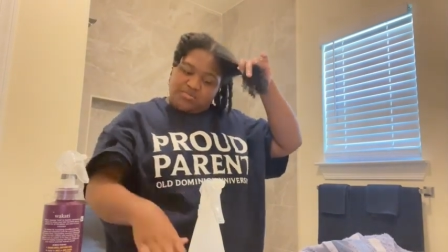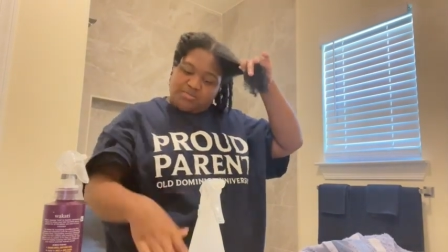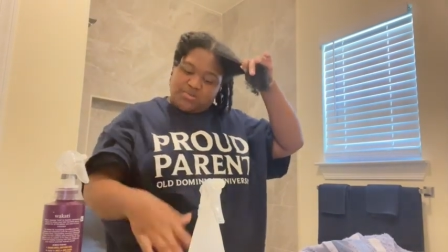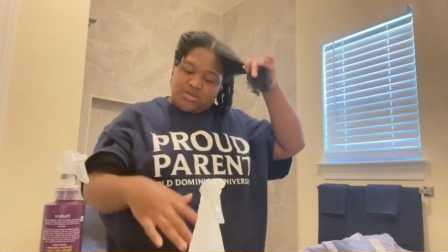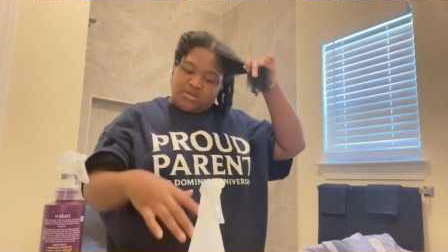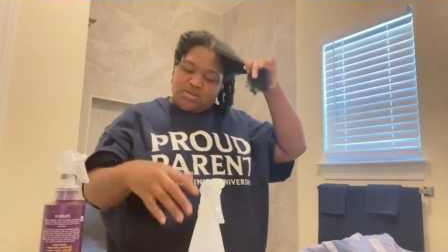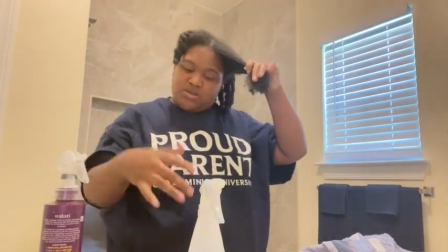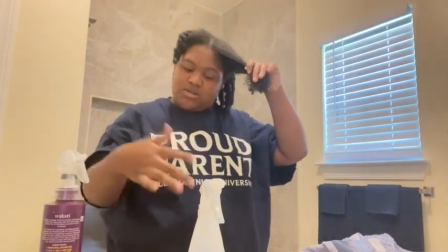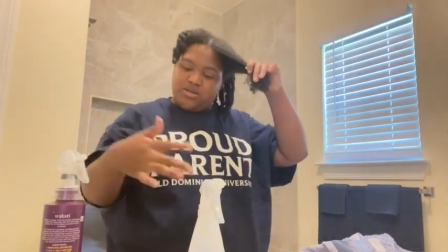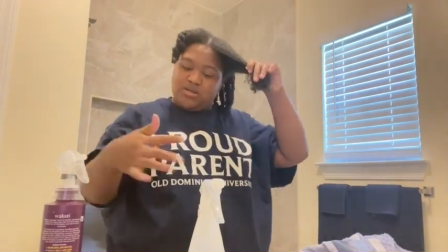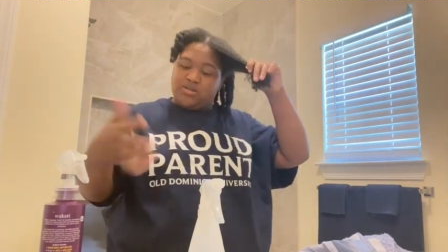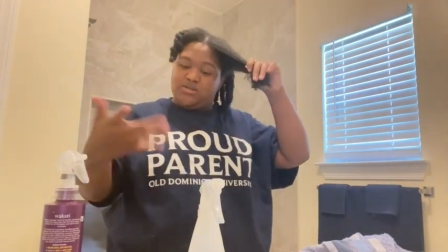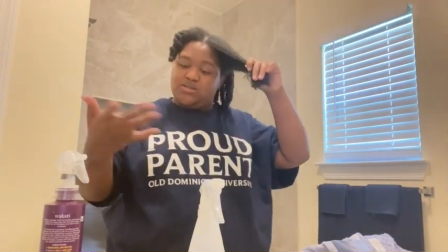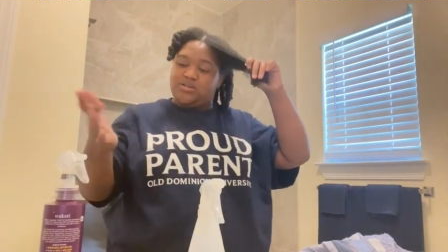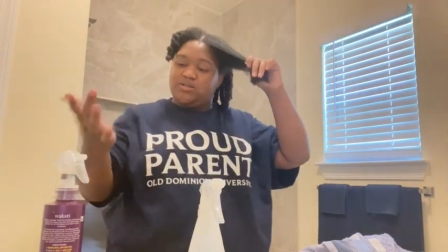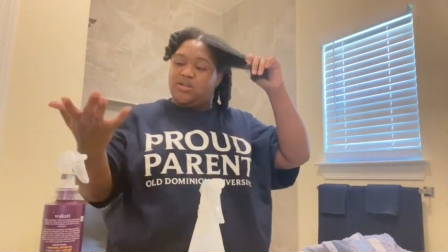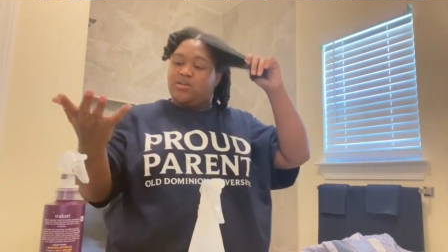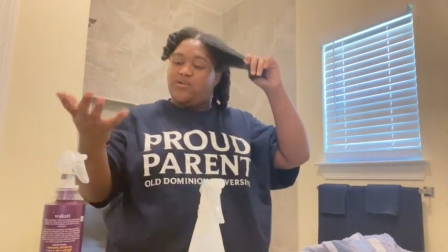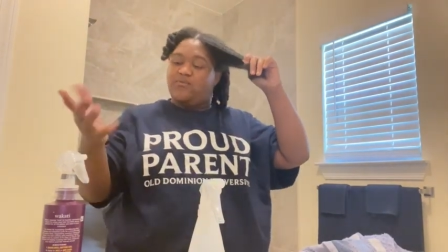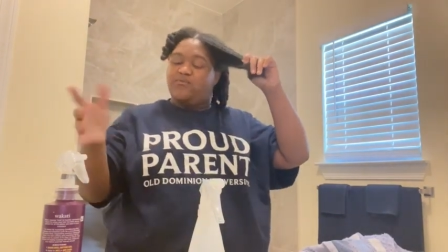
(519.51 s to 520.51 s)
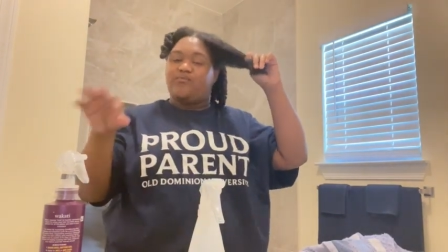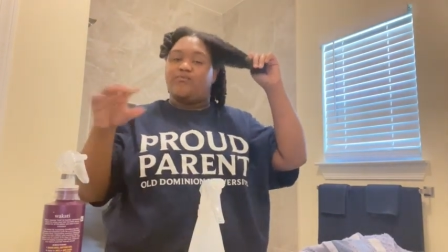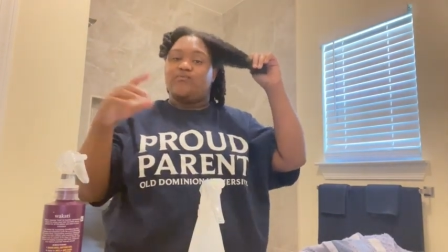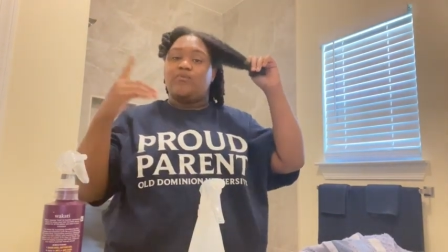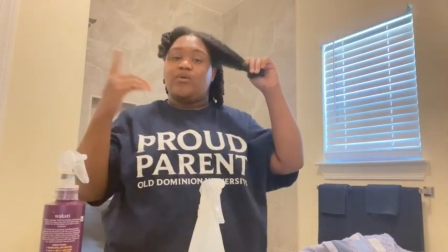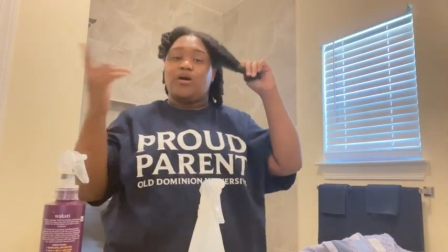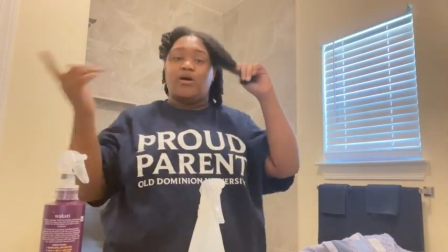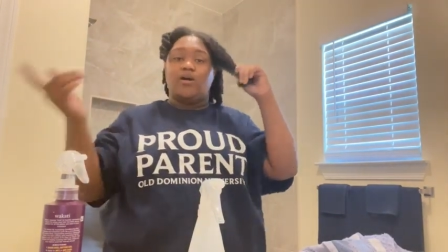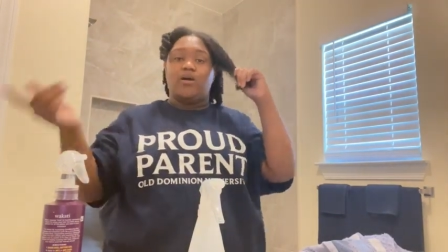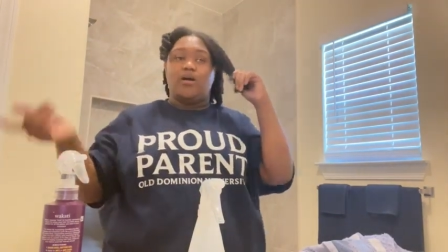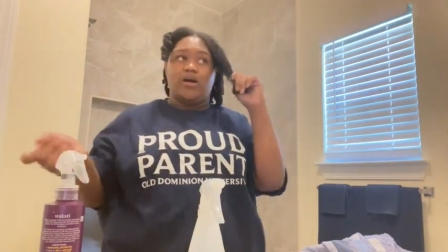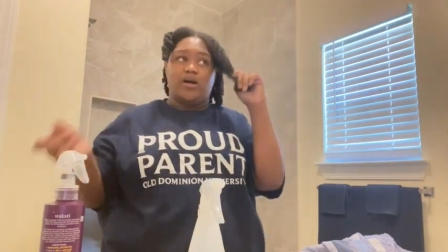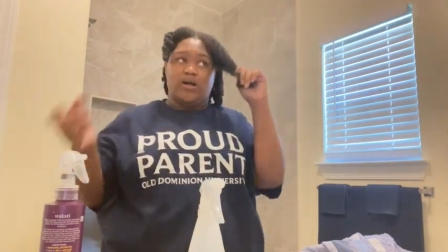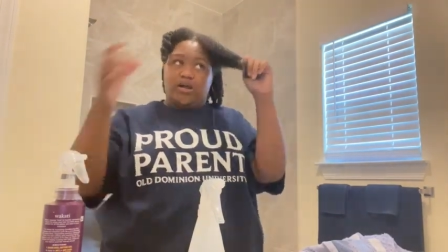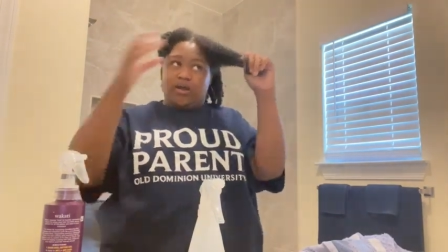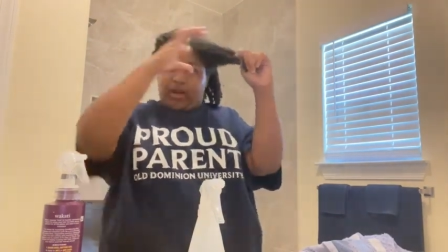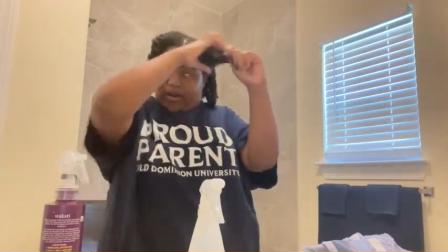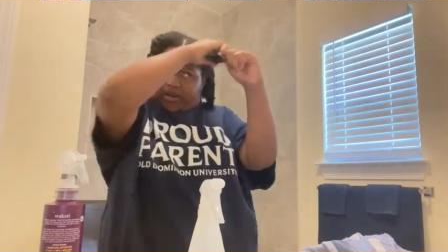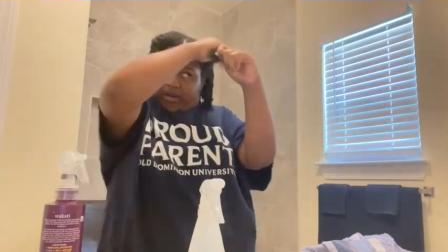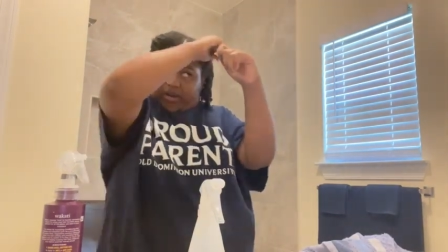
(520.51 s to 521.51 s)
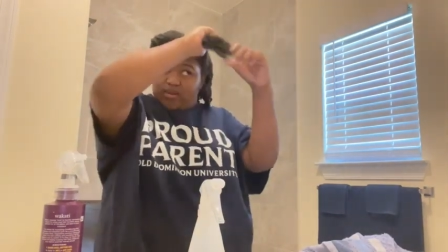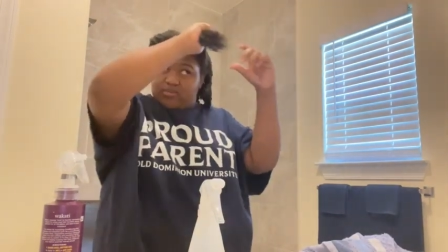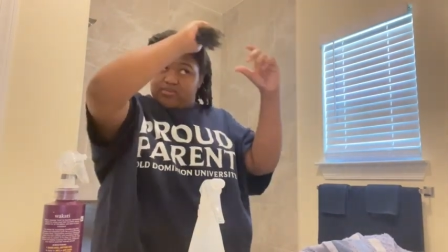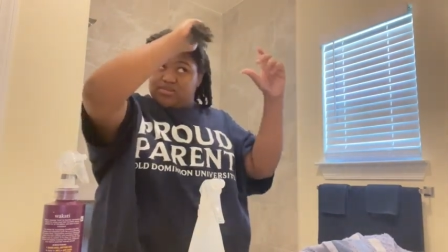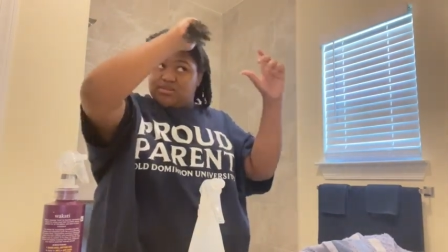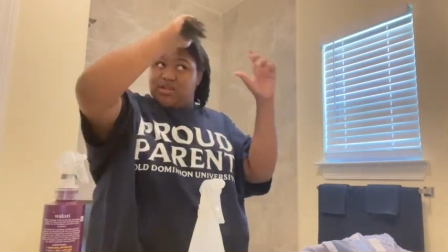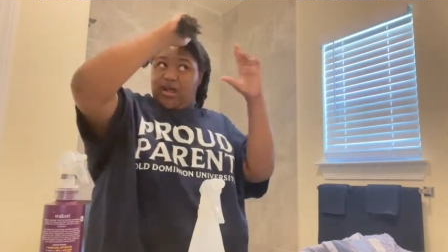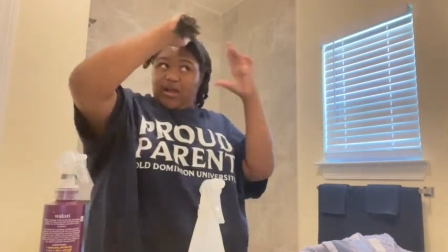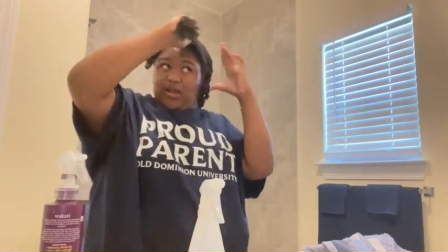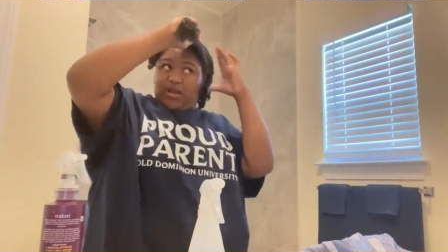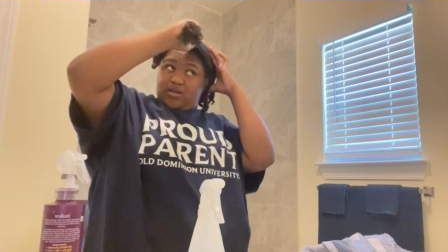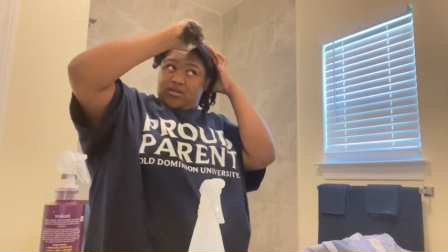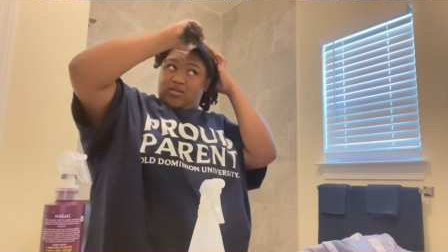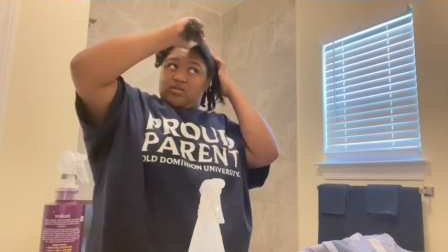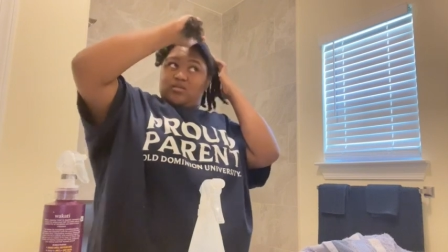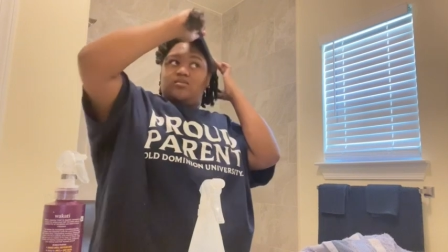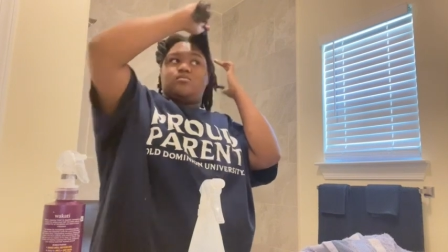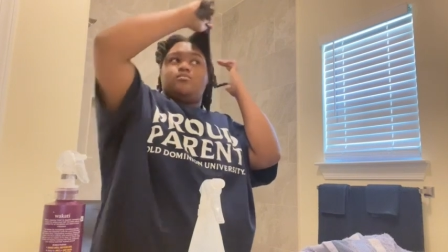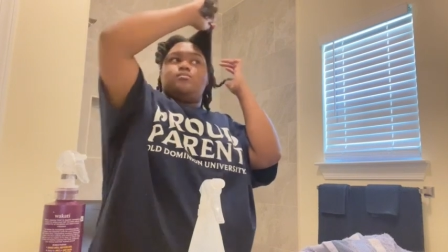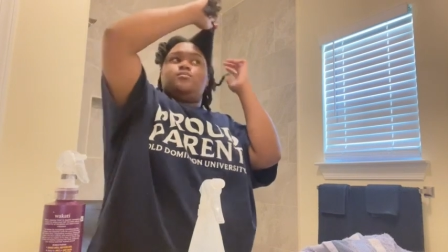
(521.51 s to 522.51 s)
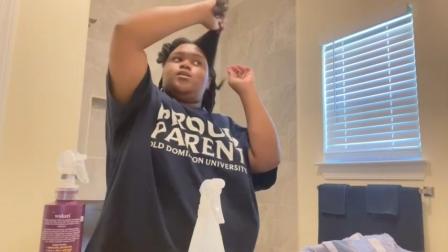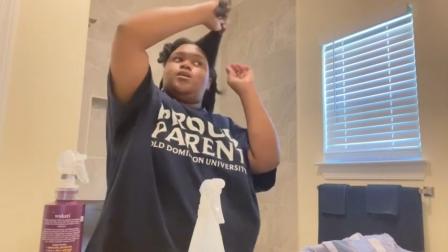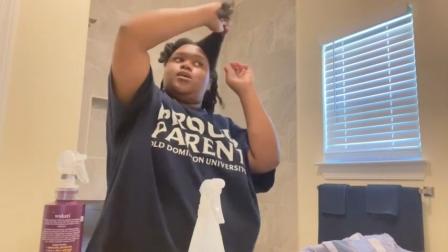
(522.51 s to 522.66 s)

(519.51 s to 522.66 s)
because if I am styling them,